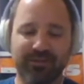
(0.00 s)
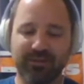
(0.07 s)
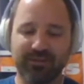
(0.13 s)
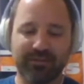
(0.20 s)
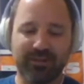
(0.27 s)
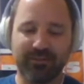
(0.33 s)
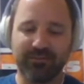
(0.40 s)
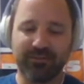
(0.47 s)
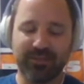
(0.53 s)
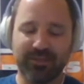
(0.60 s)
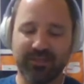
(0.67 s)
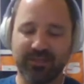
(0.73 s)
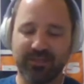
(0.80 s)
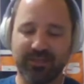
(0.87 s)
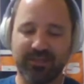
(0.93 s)
a tough
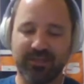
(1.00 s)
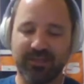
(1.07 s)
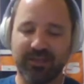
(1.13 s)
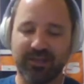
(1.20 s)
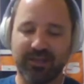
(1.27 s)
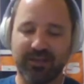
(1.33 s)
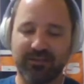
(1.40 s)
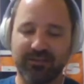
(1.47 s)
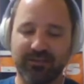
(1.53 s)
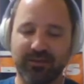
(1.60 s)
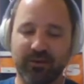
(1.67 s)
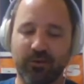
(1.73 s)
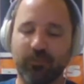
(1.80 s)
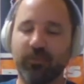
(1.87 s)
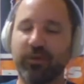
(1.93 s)
season, and
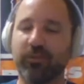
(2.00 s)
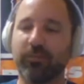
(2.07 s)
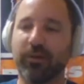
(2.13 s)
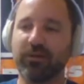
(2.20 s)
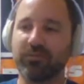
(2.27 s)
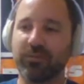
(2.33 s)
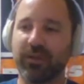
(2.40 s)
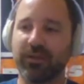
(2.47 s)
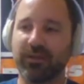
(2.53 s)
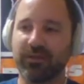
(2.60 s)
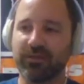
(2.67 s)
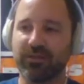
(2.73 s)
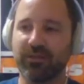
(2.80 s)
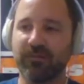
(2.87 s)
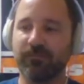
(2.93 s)
hope we can bounce back
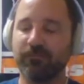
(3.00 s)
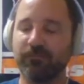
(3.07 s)
next year.